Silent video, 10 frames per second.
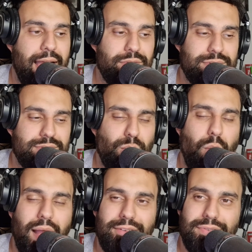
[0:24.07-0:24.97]
I haven't
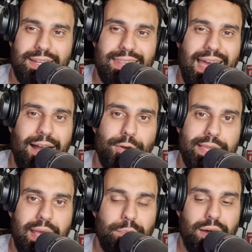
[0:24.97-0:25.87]
quite figured that out
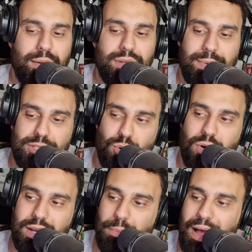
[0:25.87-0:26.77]
yet, but I'm going to be
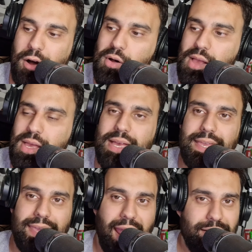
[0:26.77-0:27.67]
talking about
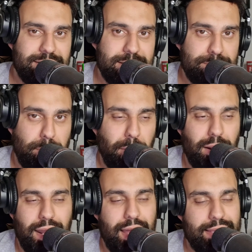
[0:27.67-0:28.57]
characters, plot
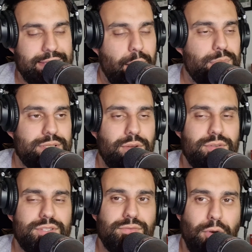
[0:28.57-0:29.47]
lines,
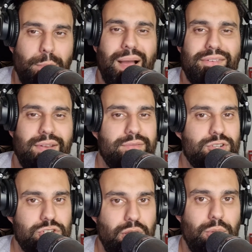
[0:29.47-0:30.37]
episodes from my
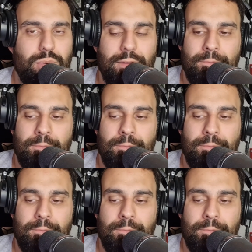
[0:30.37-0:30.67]
favorite show.